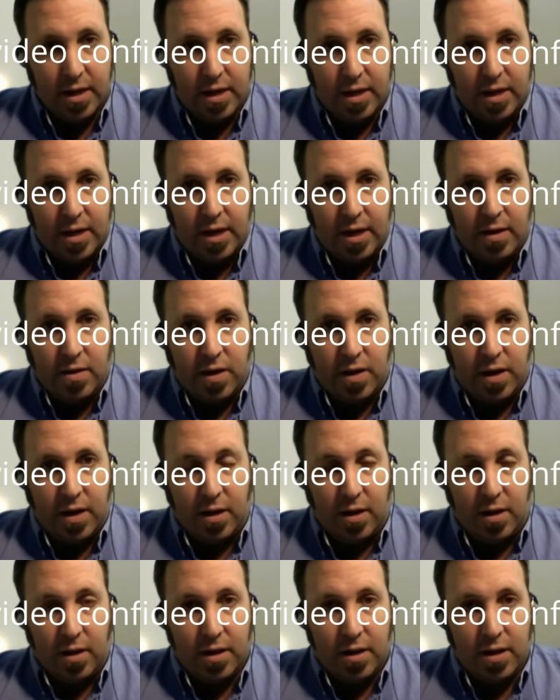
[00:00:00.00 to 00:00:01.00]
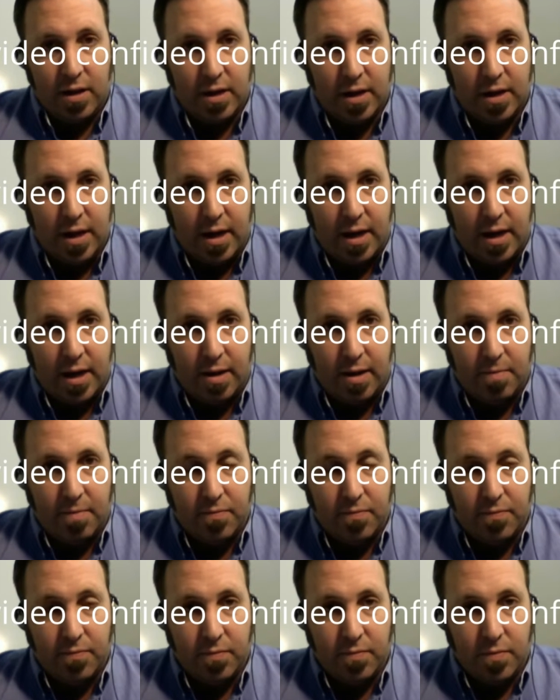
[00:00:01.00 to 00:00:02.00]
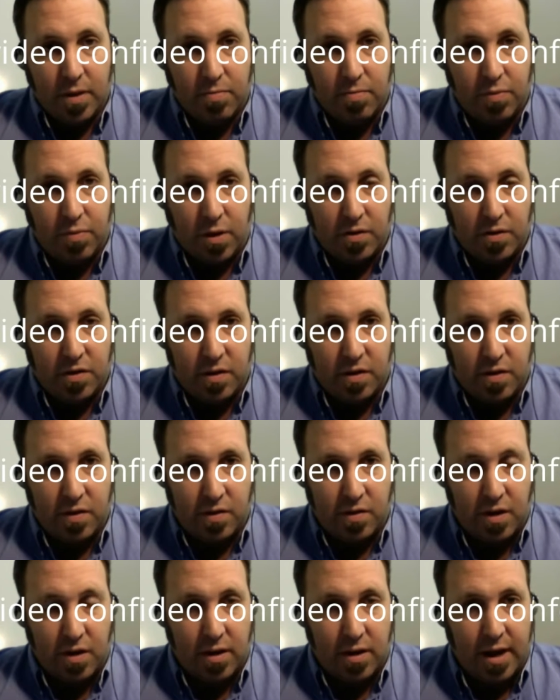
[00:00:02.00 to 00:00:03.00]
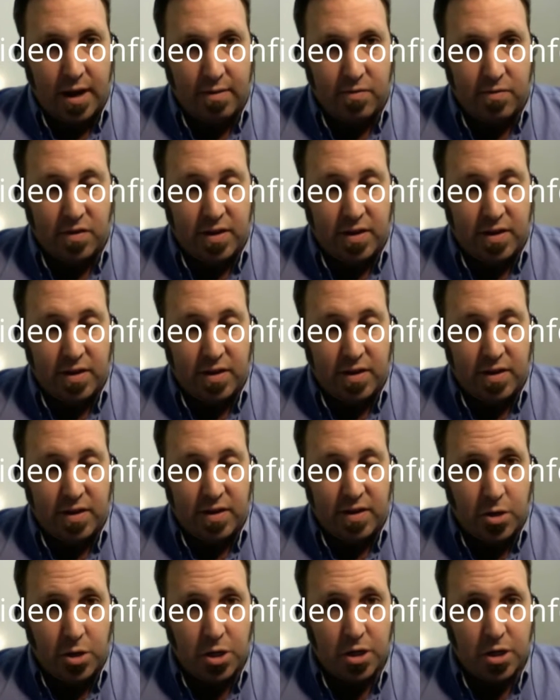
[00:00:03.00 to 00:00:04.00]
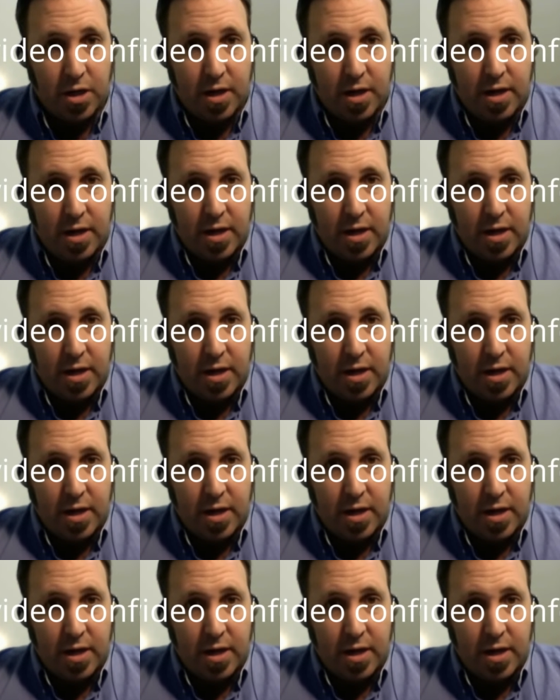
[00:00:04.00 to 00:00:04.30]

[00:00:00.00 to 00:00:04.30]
Intel processors that have Sandy Bridge